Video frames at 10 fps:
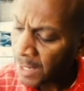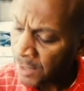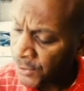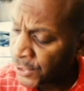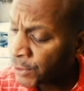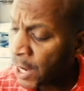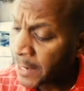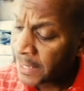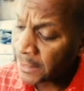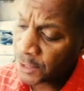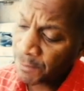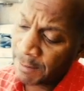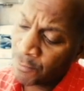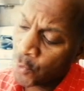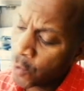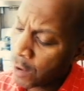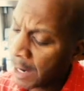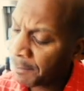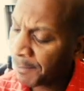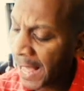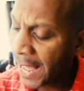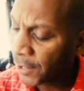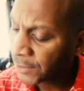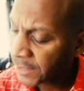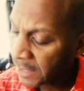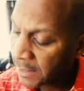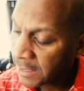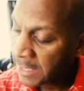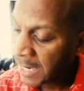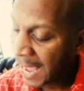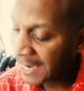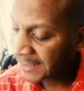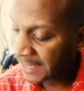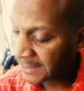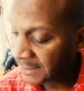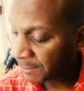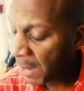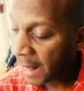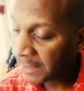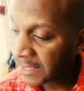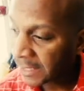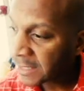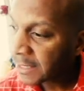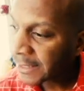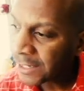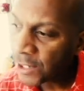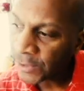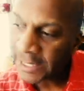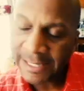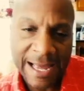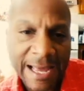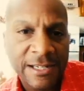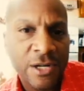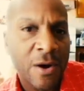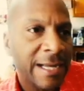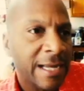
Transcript: so talking a little bit more about identity politics, and you know, again, you know, I